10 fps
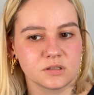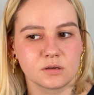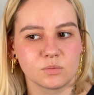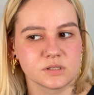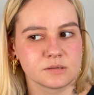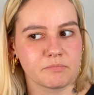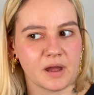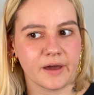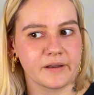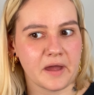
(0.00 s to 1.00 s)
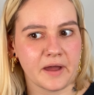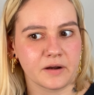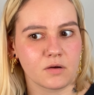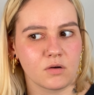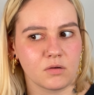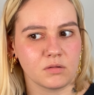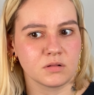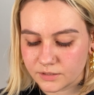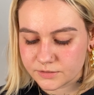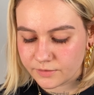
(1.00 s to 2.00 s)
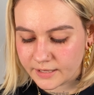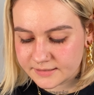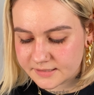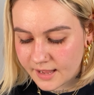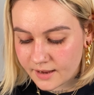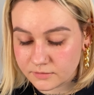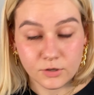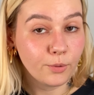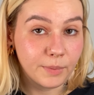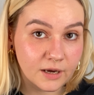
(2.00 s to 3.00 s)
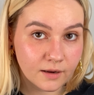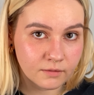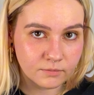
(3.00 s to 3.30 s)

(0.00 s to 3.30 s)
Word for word: It wasn't bad at all. So that's that. No meaning.